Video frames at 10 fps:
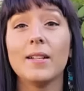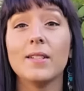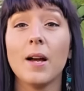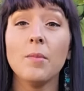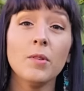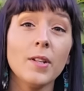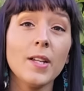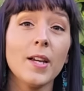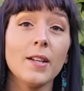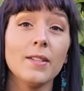and I'm
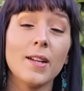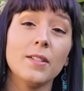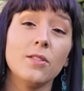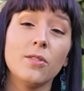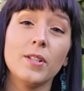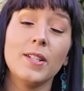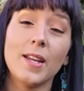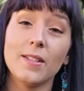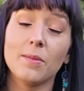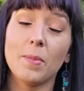already getting 90-degree
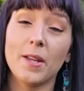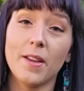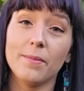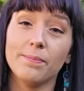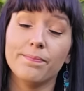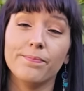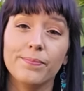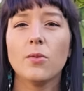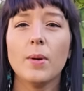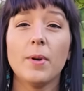days by then.
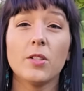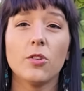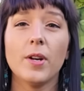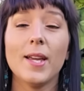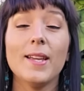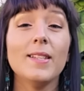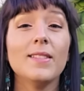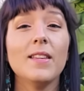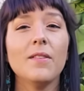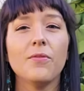That's why bok choy
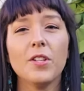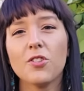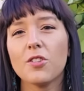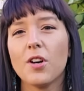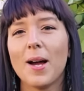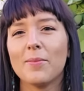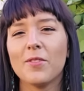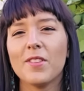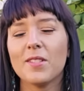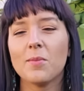is the featured crop
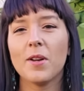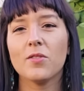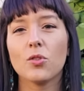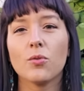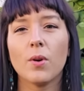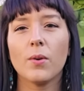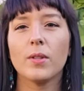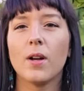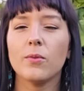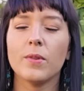for this month's Grow
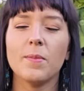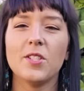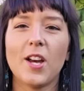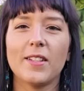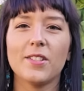Along With Me